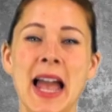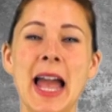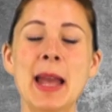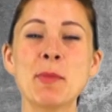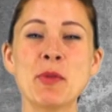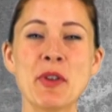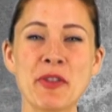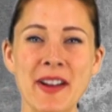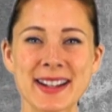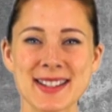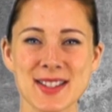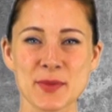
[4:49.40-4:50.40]
Hey movie
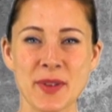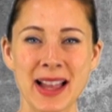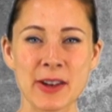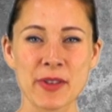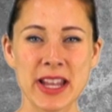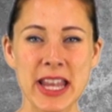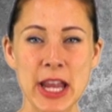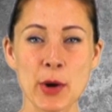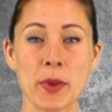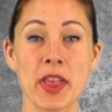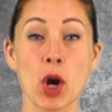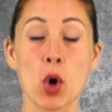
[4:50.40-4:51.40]
fans, Valerie here
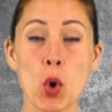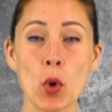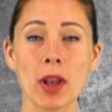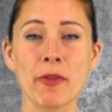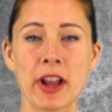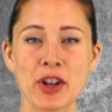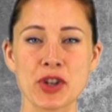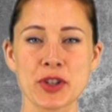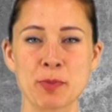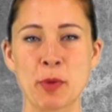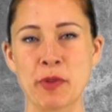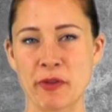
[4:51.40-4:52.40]
with a cool
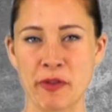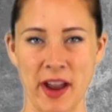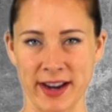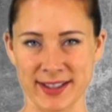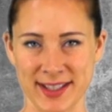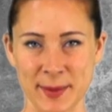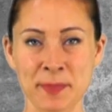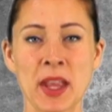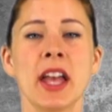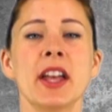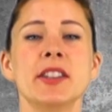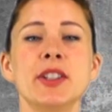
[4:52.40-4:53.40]
Avengers movie fact.
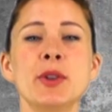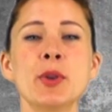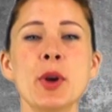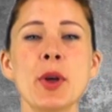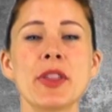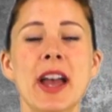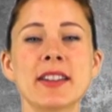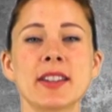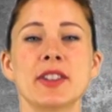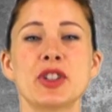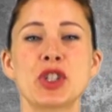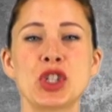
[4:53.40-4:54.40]
Did you know
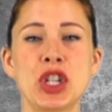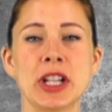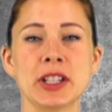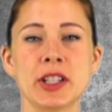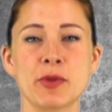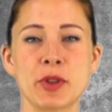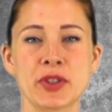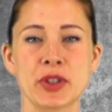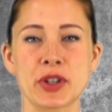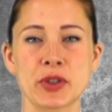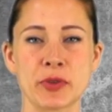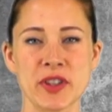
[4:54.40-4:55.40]
that the SHIELD
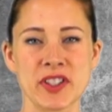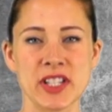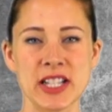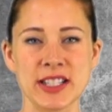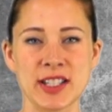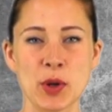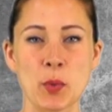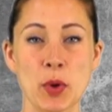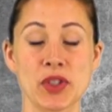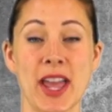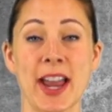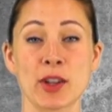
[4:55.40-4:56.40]
research facility
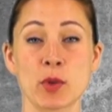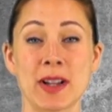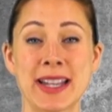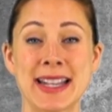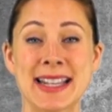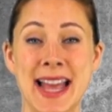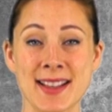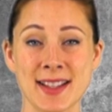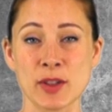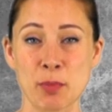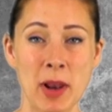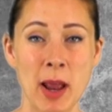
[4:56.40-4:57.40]
was actually
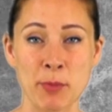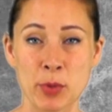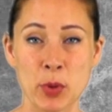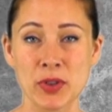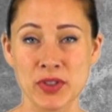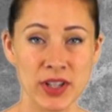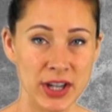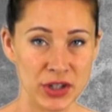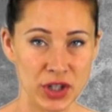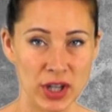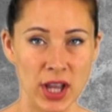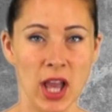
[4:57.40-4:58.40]
NASA's Plan Brook
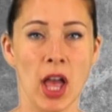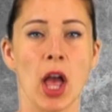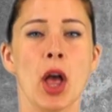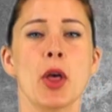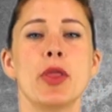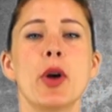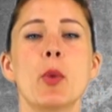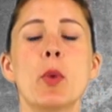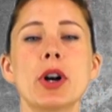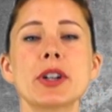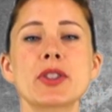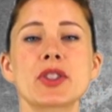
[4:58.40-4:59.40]
Station? the
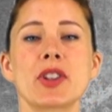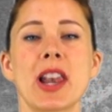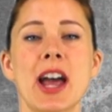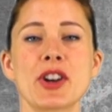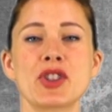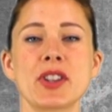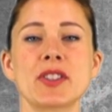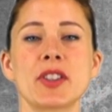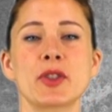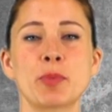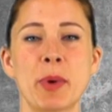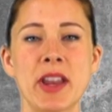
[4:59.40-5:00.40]
world's largest
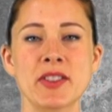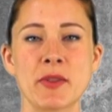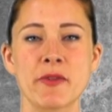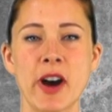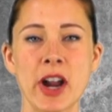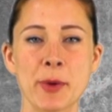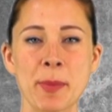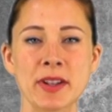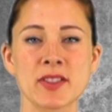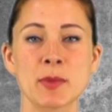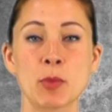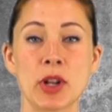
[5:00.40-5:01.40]
space
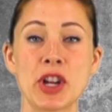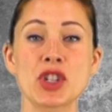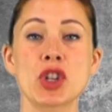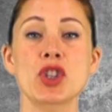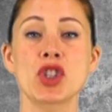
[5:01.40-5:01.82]
environment simulation